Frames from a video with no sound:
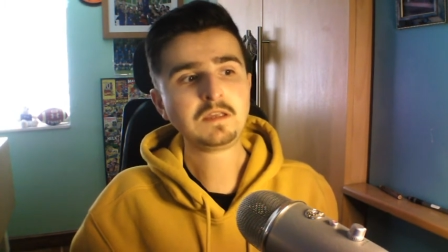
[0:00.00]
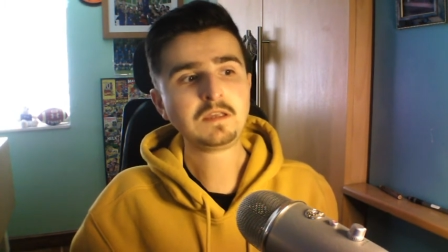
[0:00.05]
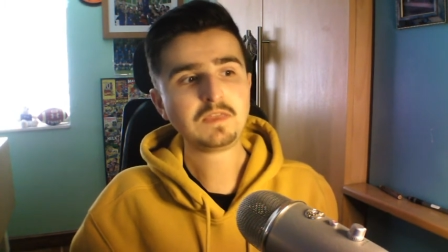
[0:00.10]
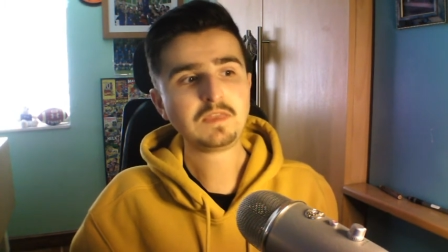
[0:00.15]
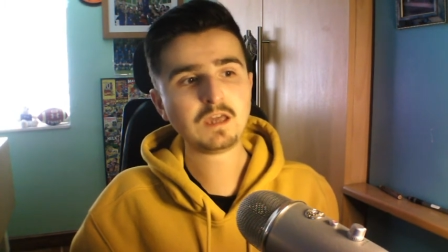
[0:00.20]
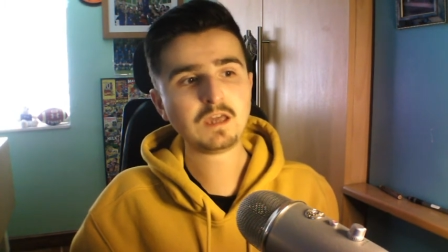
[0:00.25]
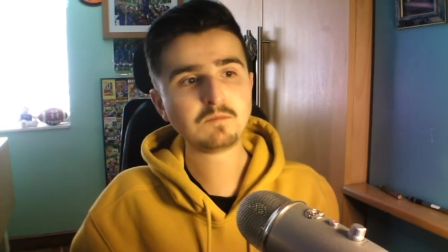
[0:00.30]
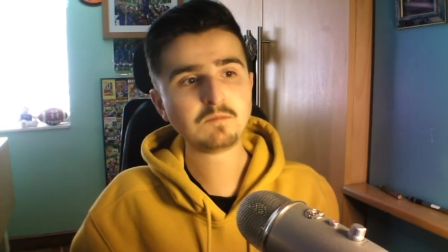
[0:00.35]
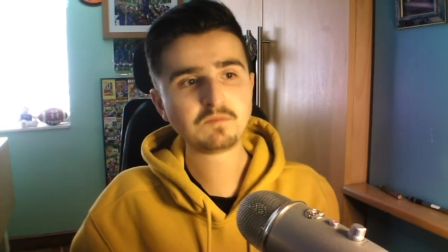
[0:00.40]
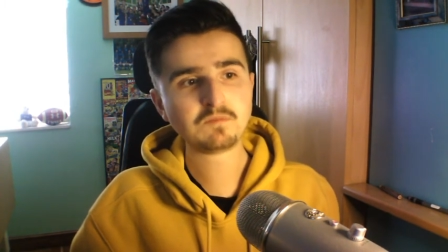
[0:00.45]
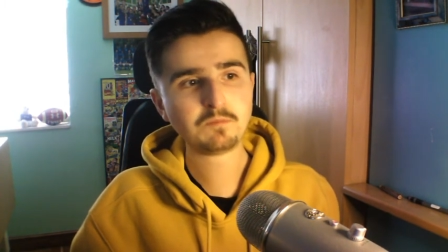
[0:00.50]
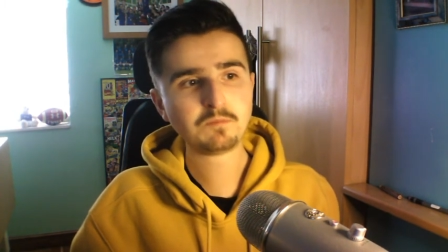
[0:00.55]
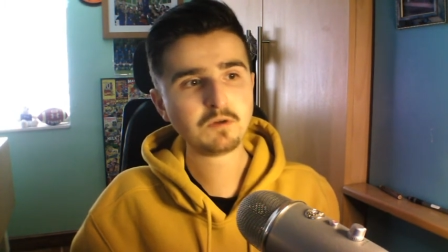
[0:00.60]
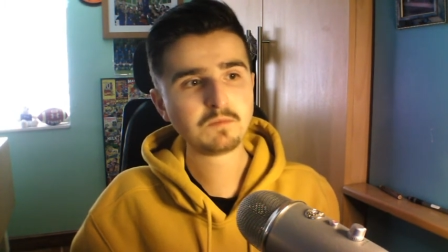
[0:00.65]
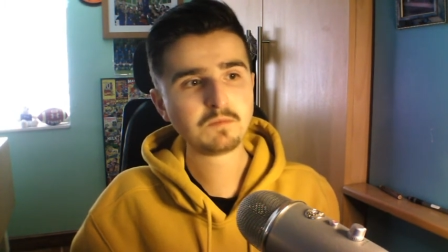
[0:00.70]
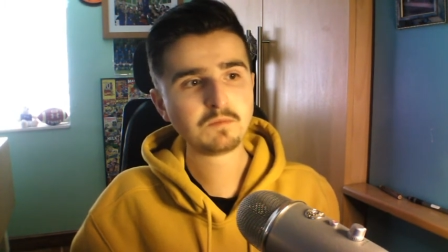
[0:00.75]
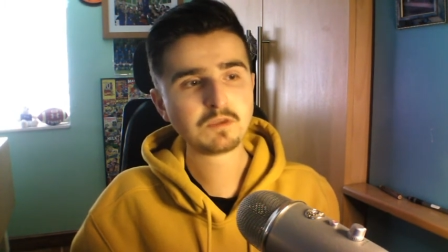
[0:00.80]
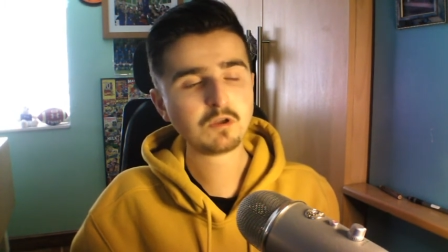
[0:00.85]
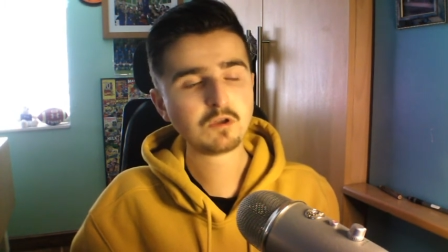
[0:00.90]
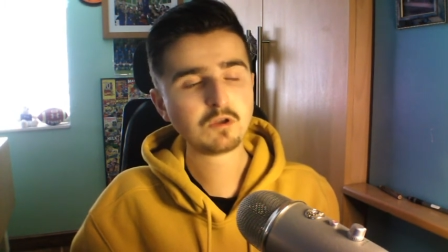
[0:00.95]
there comes a
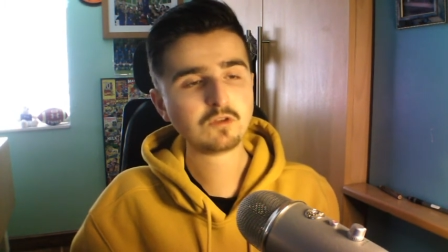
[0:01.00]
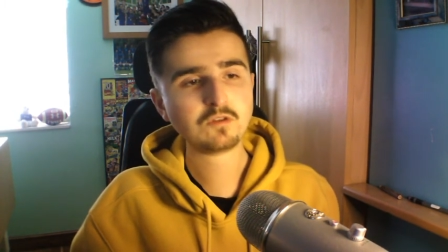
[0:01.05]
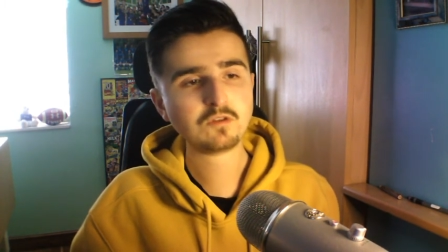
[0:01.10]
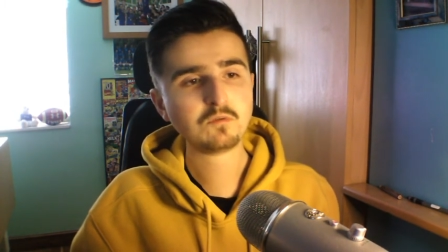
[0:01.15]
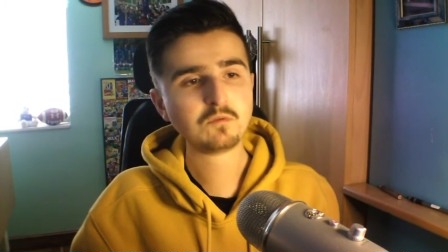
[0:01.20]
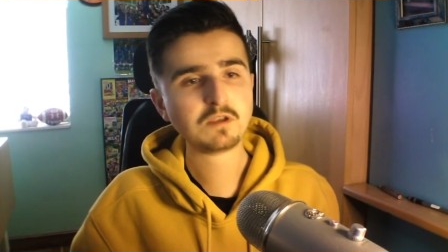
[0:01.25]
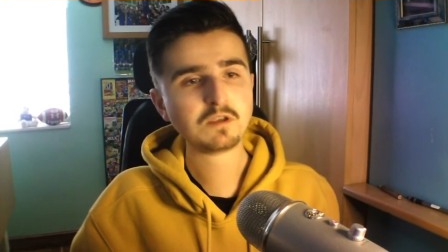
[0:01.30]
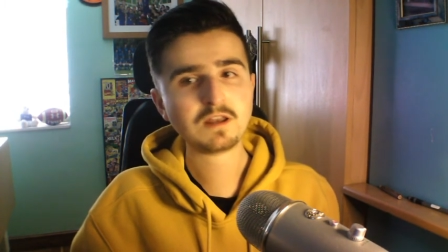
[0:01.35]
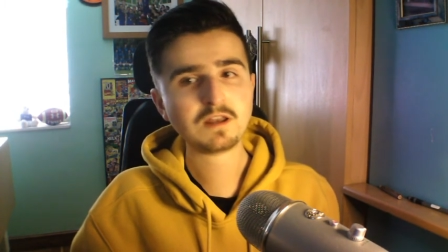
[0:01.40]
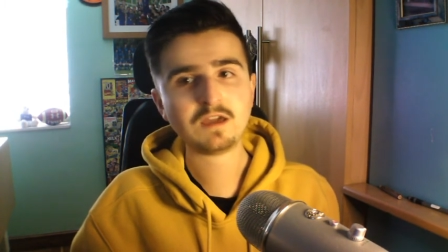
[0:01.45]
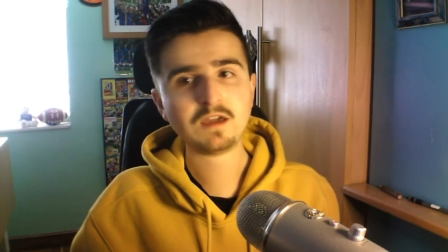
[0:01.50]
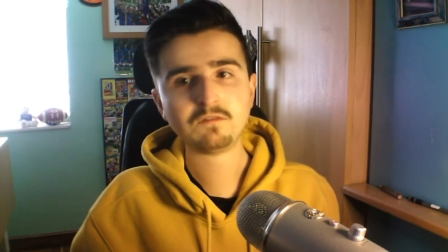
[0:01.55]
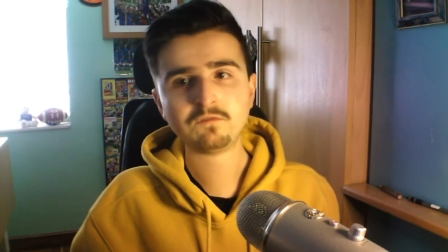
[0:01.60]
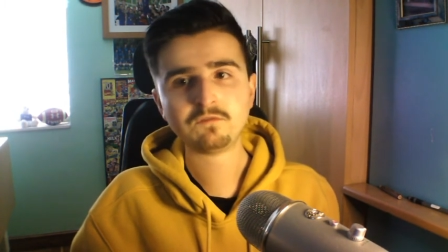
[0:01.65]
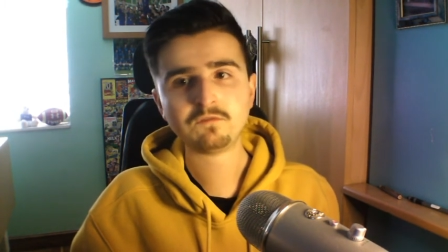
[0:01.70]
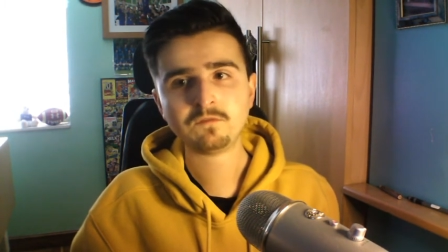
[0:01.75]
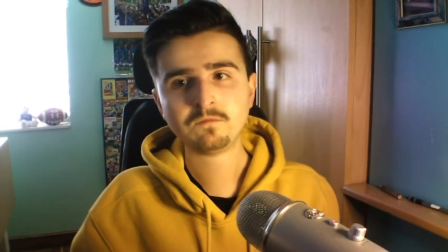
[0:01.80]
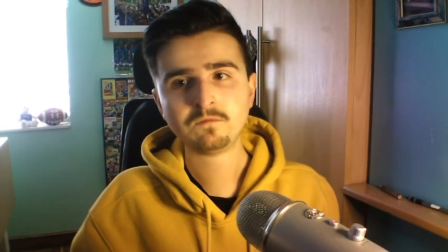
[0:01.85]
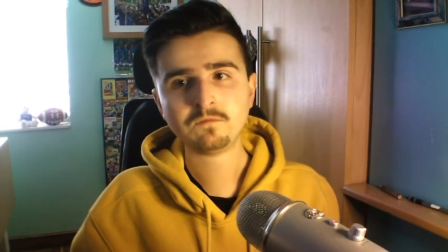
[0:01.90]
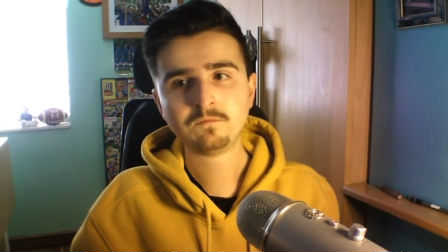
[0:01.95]
point where you've got to do what you
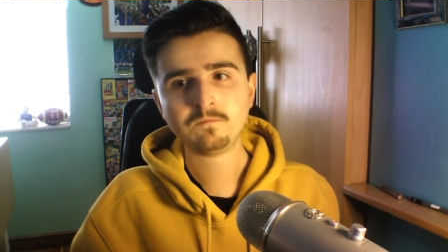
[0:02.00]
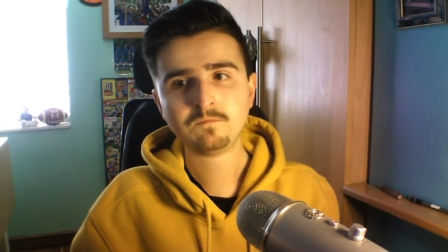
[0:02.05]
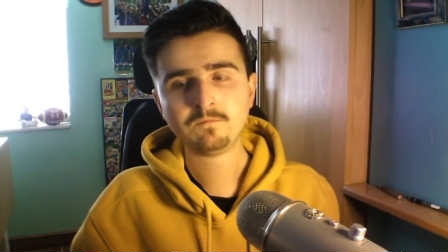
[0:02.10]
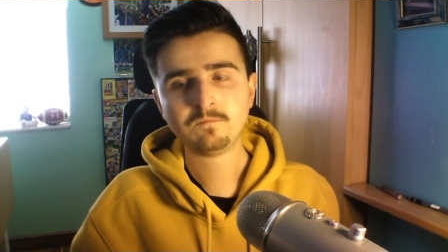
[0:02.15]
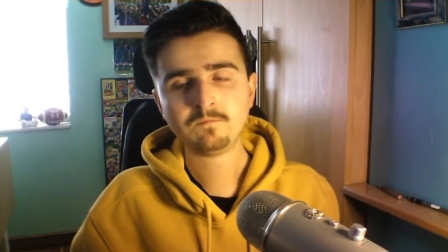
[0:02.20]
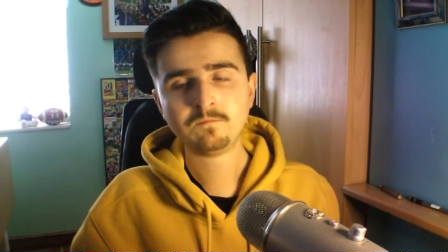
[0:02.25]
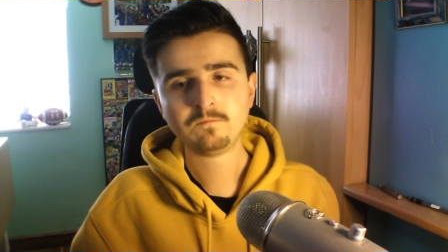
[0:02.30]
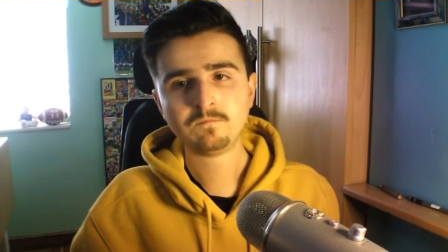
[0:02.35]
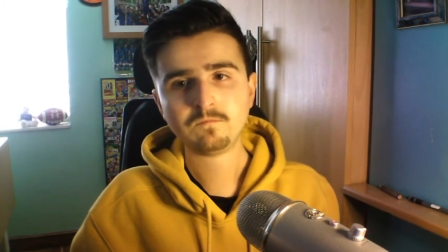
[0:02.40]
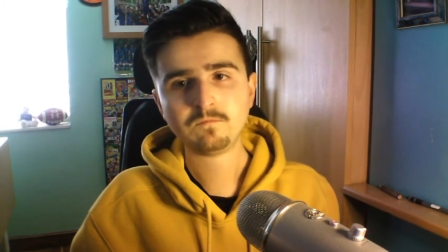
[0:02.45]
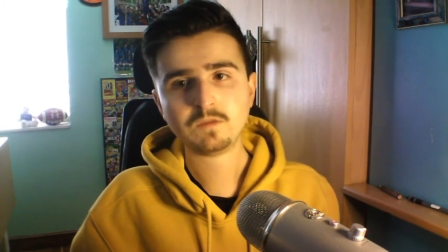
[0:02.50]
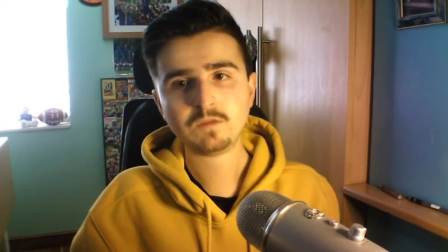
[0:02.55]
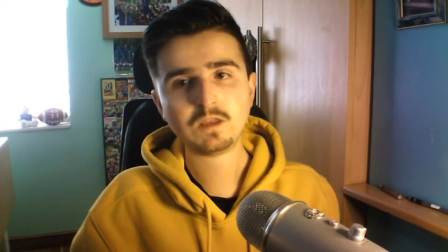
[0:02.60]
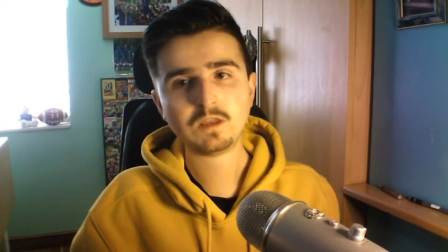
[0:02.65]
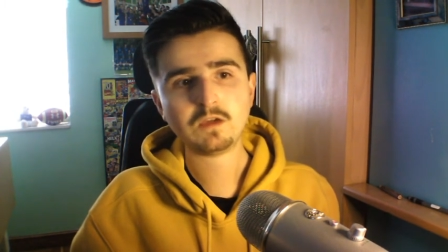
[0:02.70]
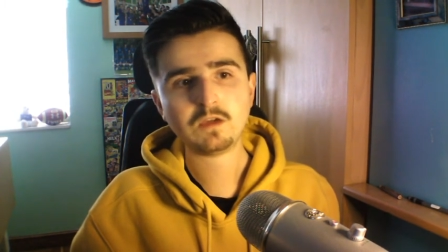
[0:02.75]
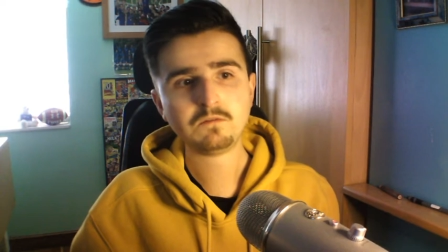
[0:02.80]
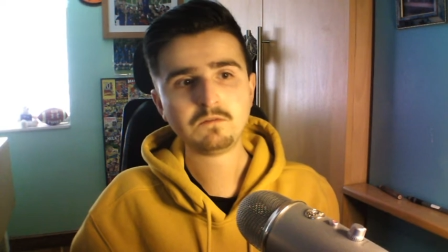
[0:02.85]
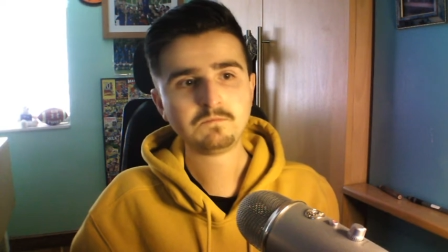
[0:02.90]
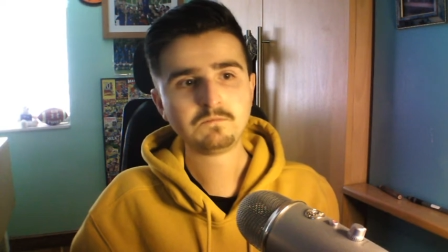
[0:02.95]
love, you
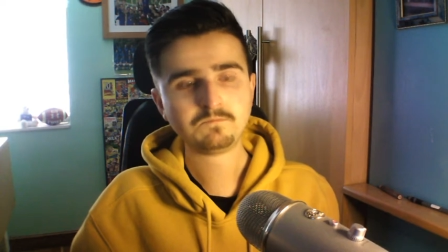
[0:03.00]
know?